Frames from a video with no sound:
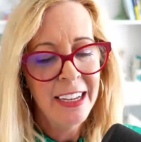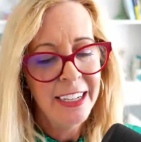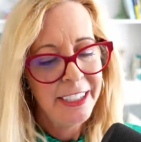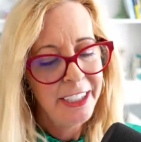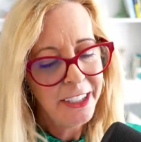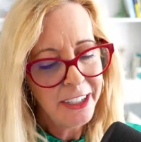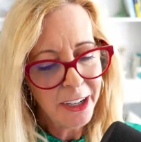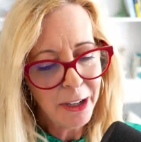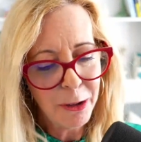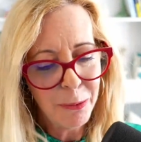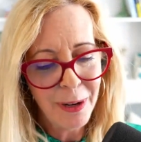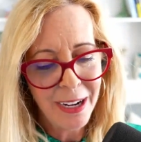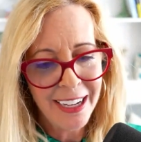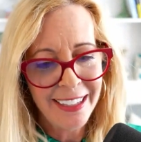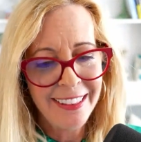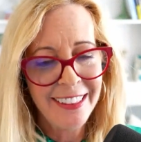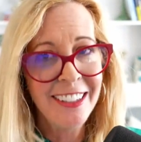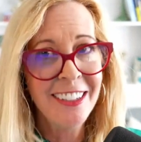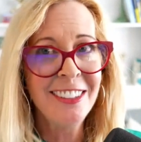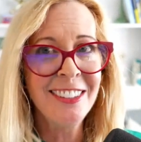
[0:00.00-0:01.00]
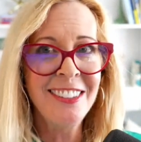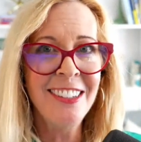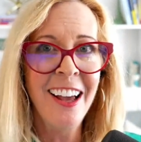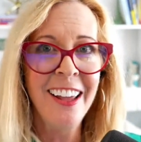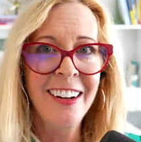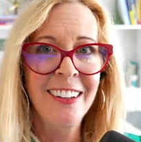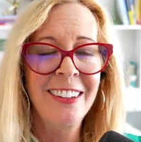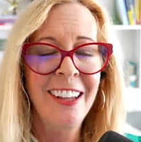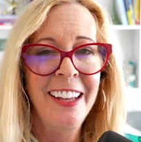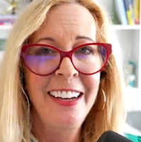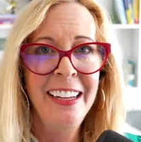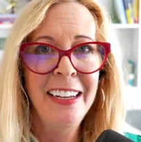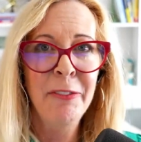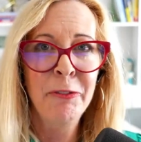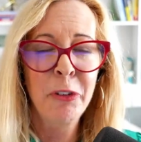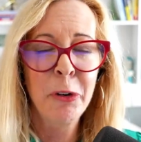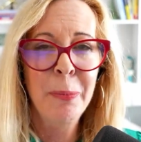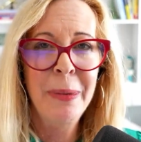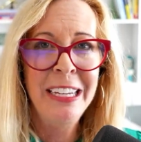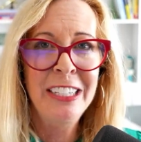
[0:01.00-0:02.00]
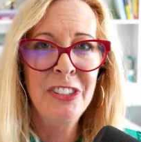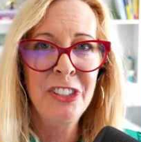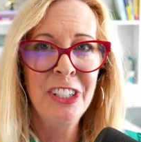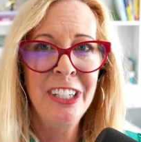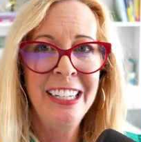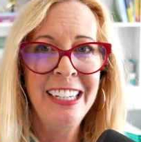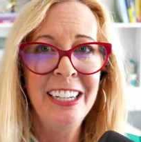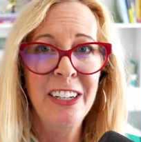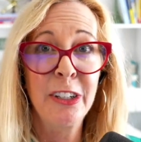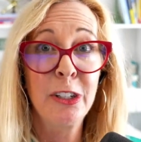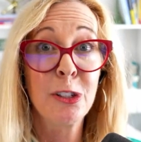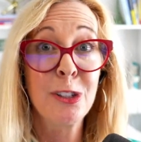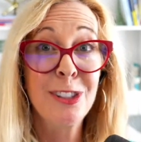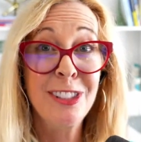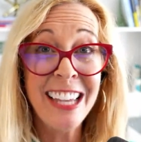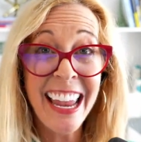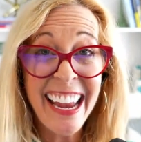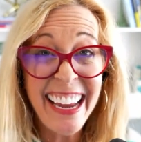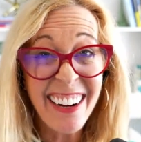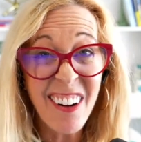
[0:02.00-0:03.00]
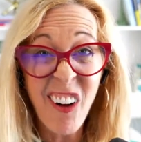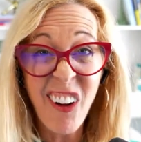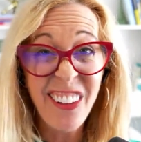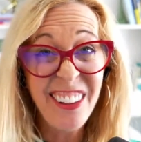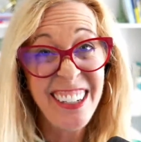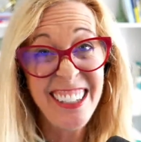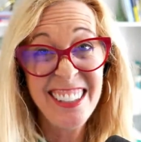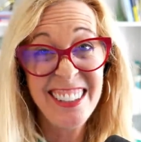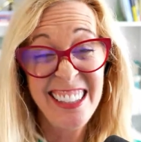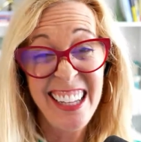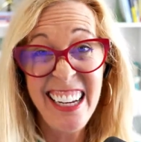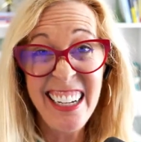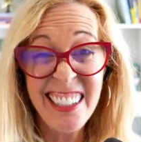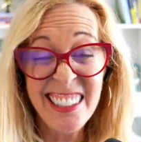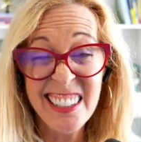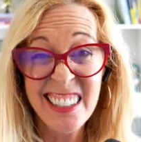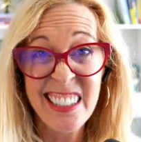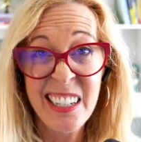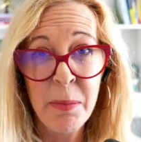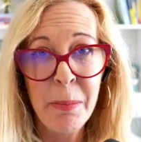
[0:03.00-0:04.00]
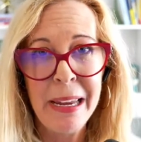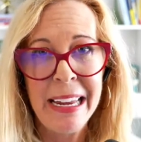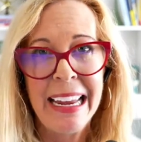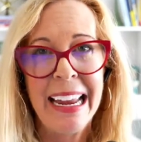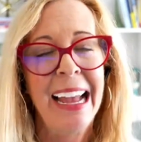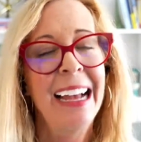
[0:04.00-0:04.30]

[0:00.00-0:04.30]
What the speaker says: you know what? There's not a lot of information here. You're saying all these things to me